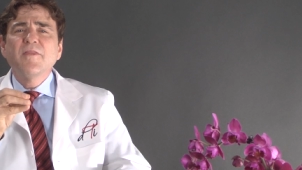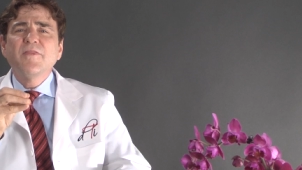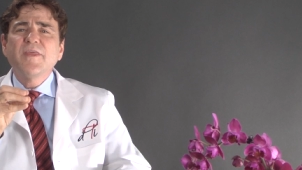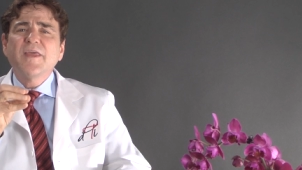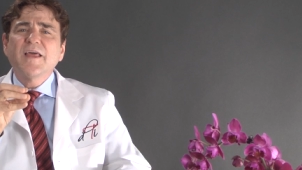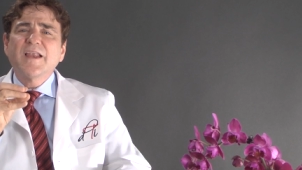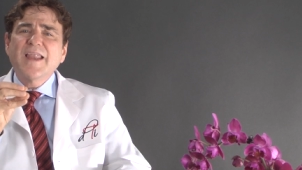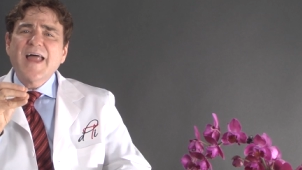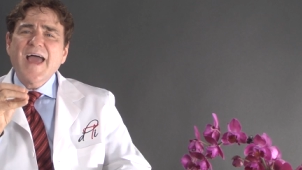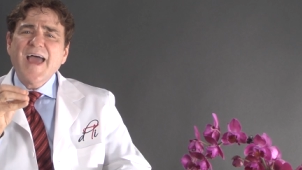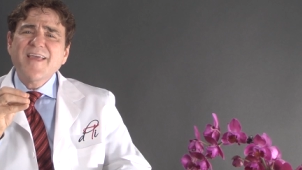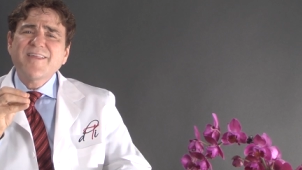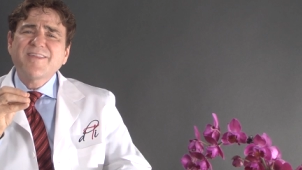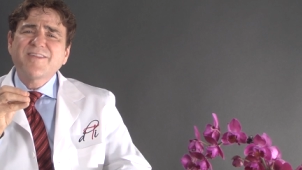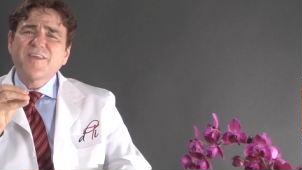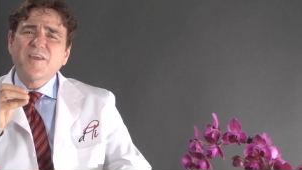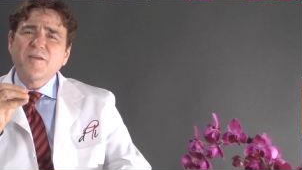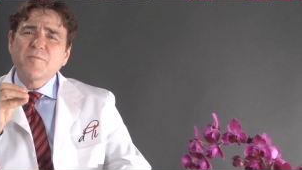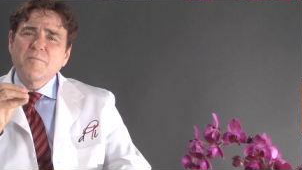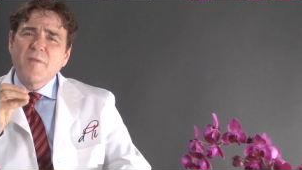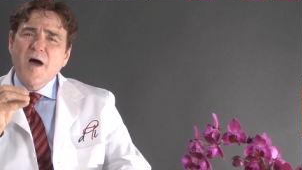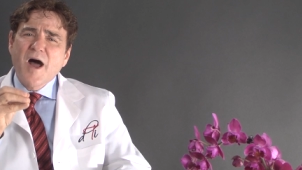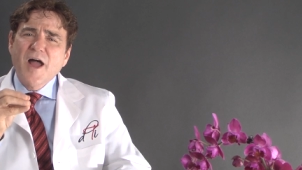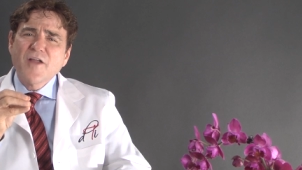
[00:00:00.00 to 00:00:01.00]
The
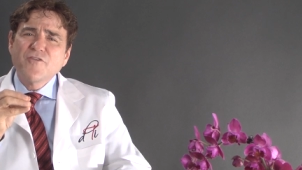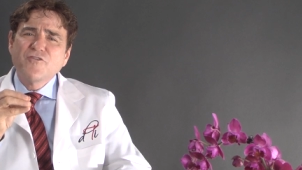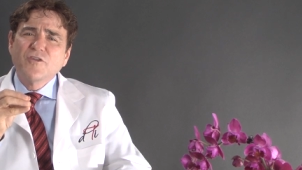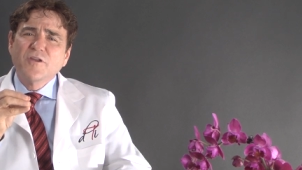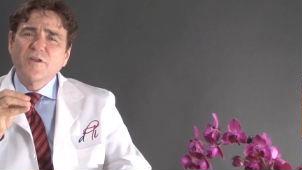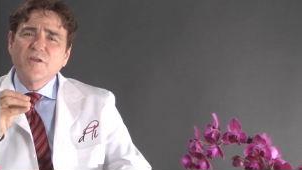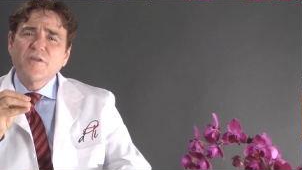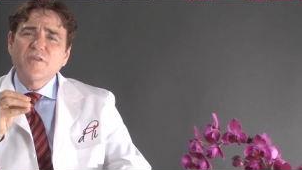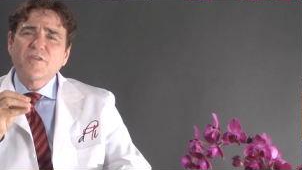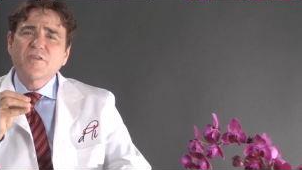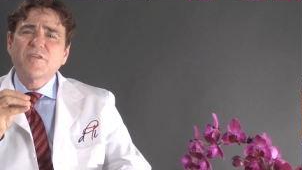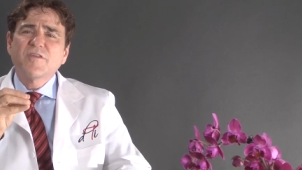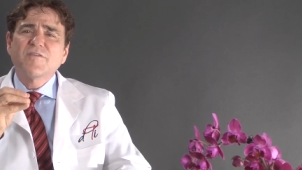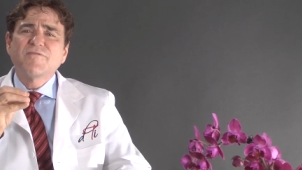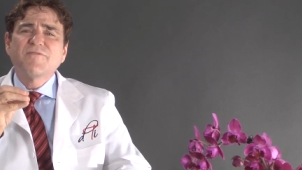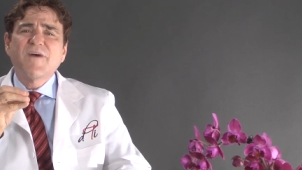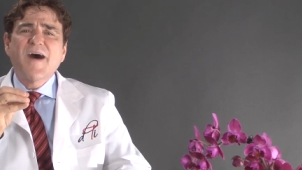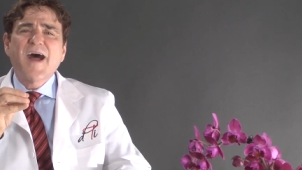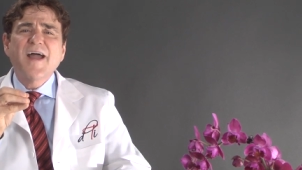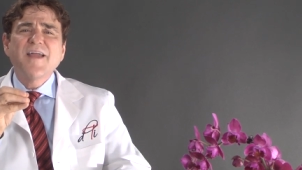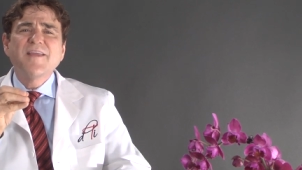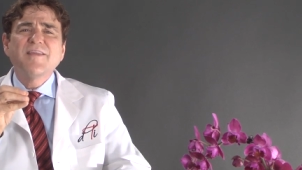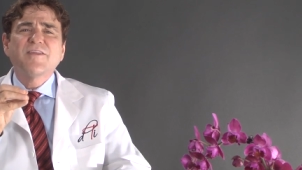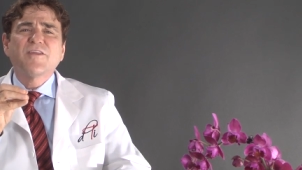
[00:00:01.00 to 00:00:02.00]
elastic modulus
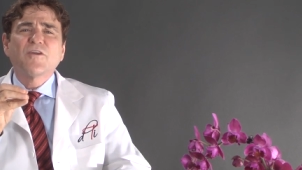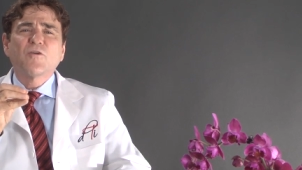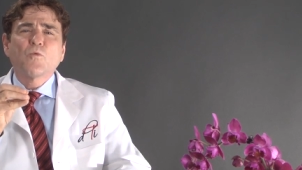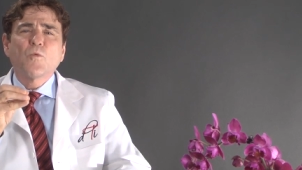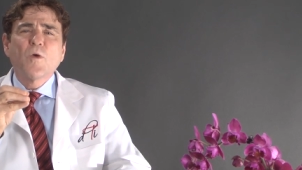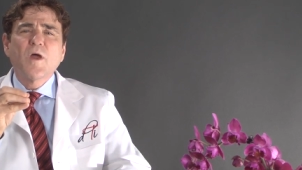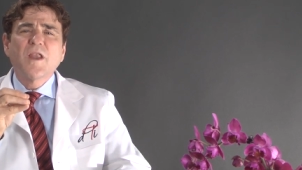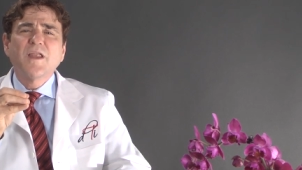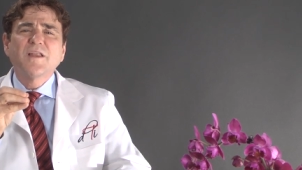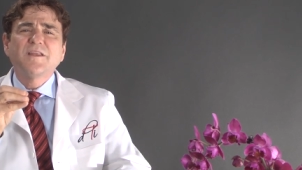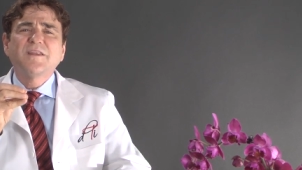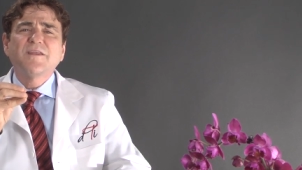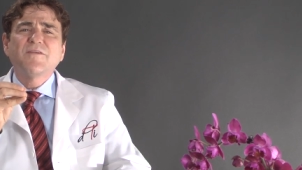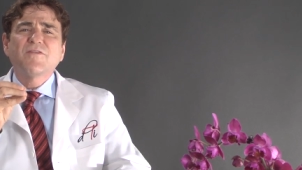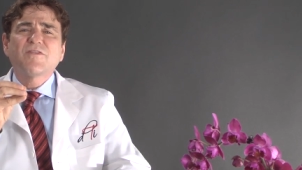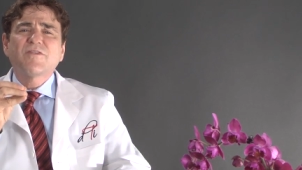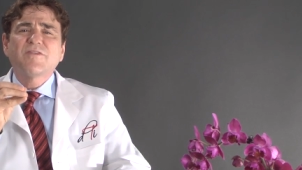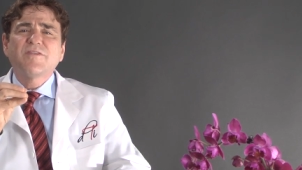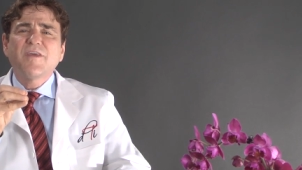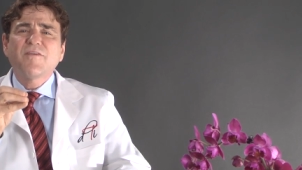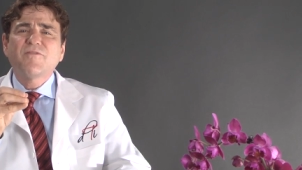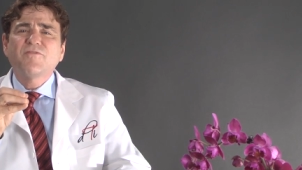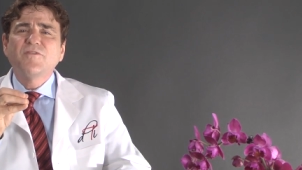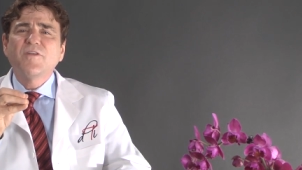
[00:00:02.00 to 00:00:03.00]
defines the relative
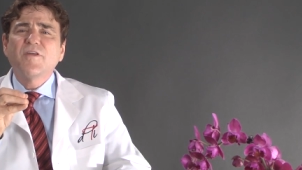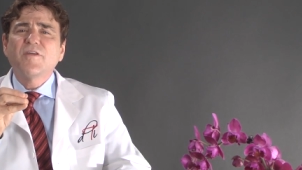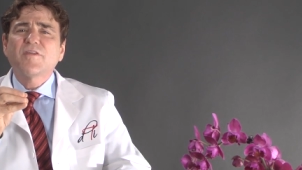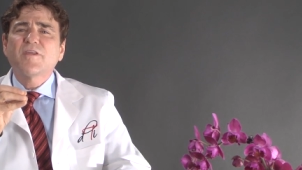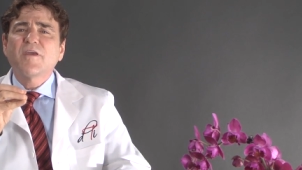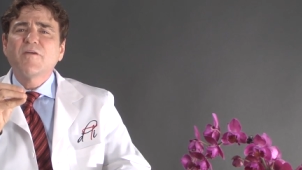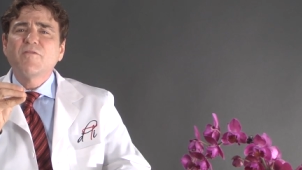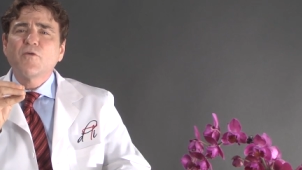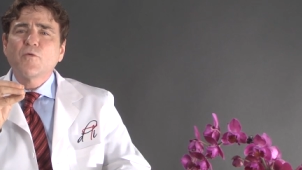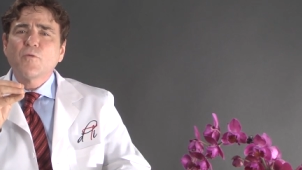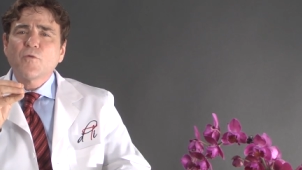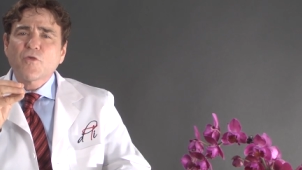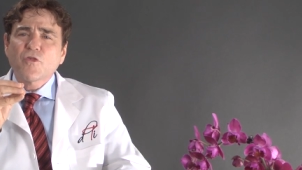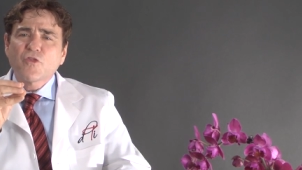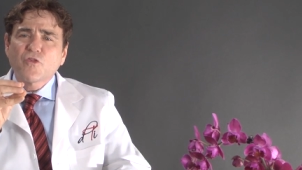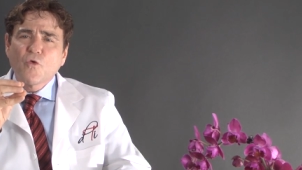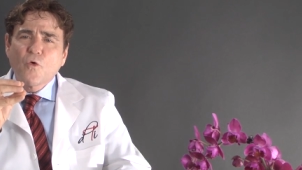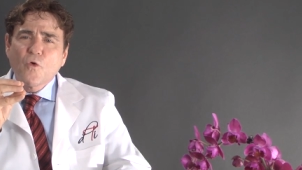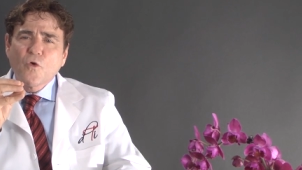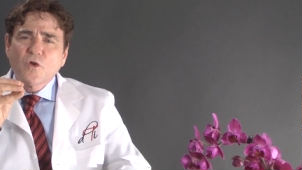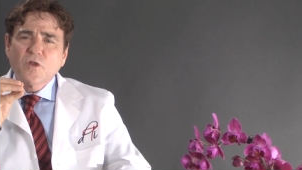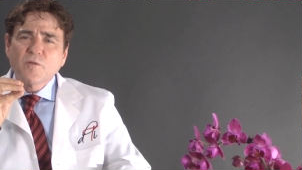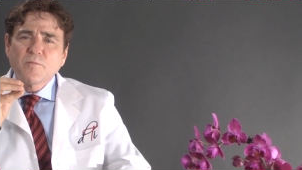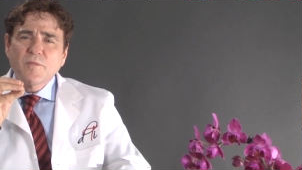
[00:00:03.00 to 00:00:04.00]
stiffness of the
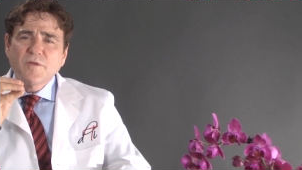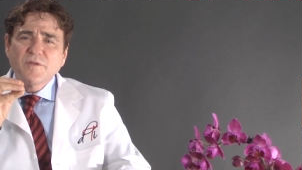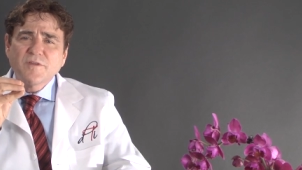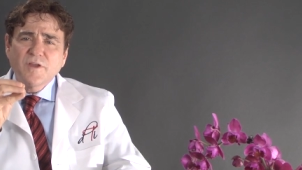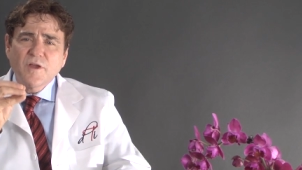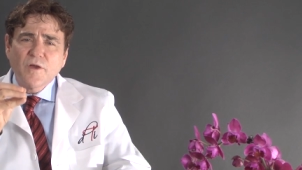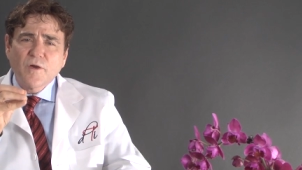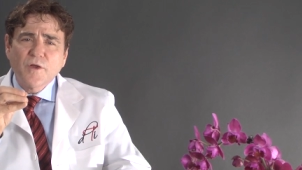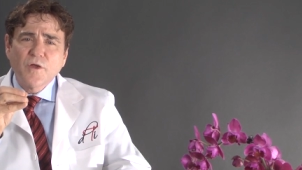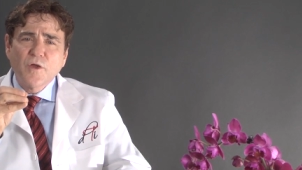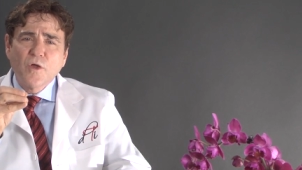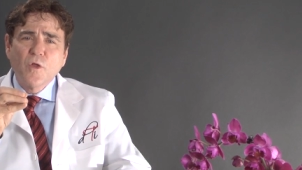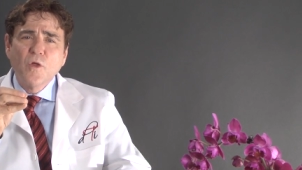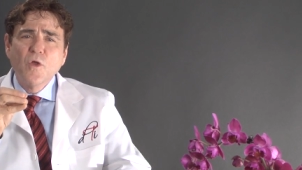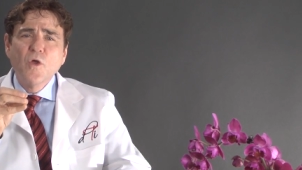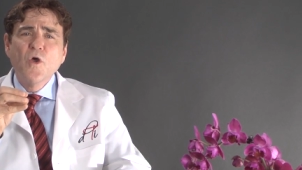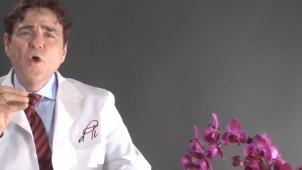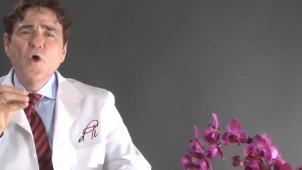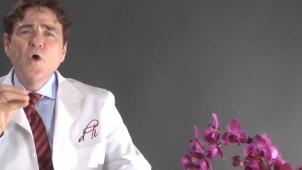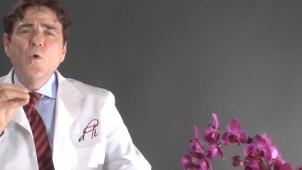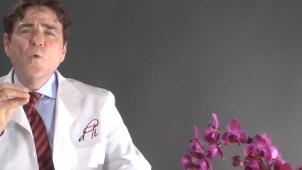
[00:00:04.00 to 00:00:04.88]
restorative material